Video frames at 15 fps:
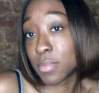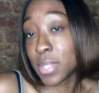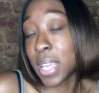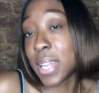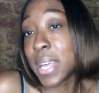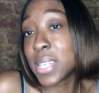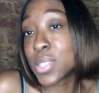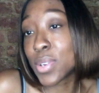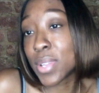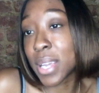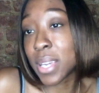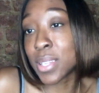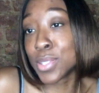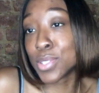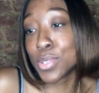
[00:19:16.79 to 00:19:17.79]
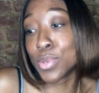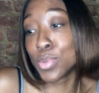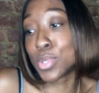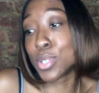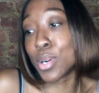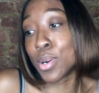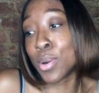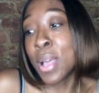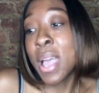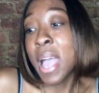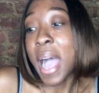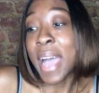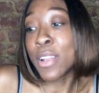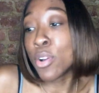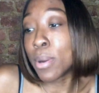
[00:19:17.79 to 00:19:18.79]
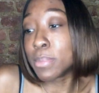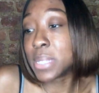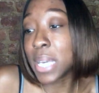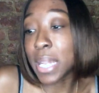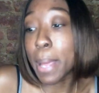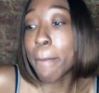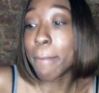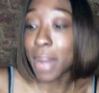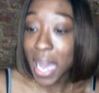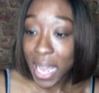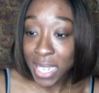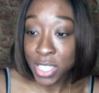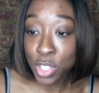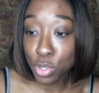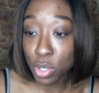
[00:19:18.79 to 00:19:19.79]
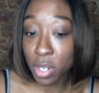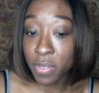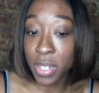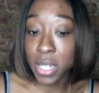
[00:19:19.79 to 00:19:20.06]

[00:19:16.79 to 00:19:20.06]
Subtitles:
And that's all I can do. So I know I'm telling my story,